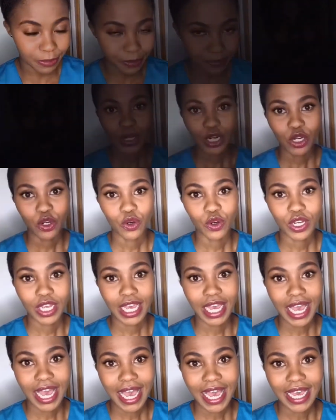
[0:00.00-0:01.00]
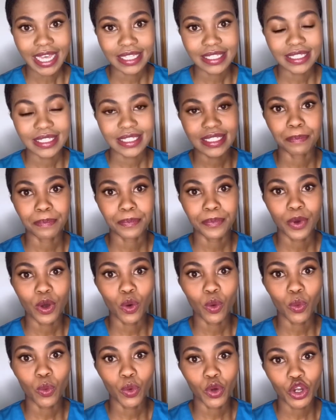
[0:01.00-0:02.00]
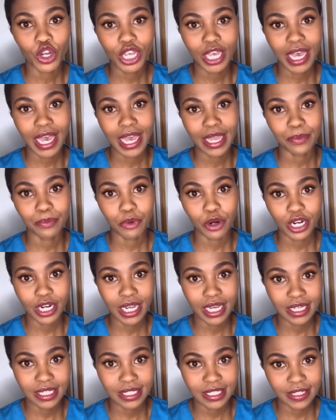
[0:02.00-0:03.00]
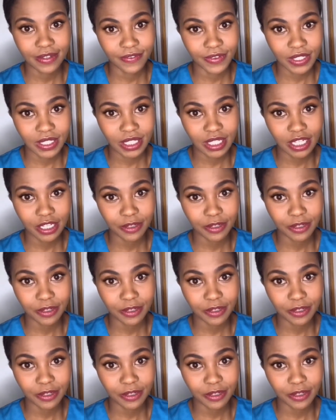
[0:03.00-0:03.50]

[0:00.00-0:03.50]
We look at work and productivity.